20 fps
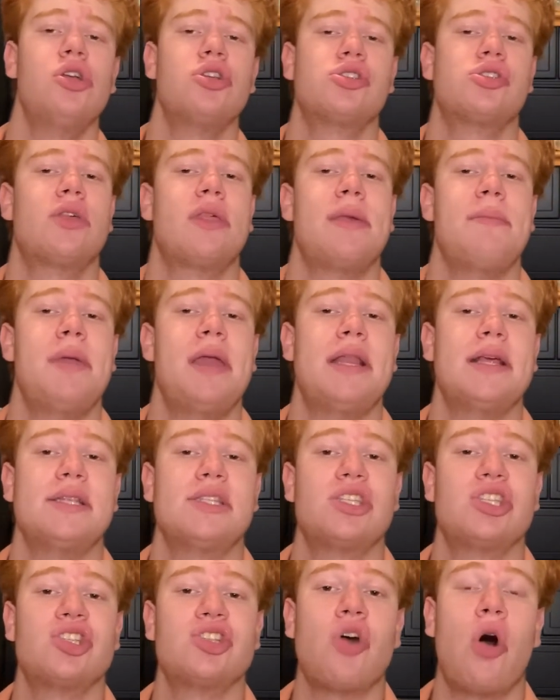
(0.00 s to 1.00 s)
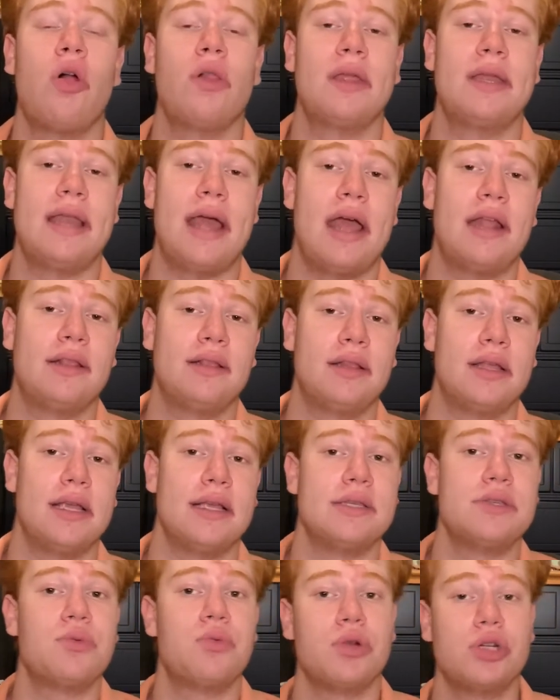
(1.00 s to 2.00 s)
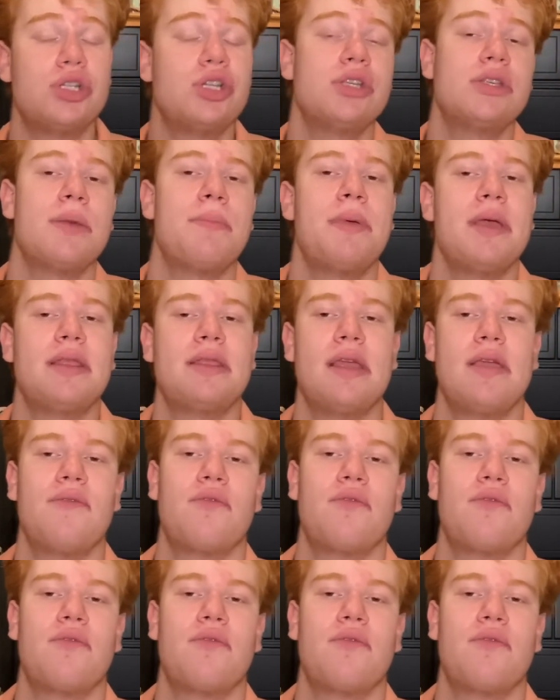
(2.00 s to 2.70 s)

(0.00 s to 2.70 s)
So they made it solid end links, which is a big thing for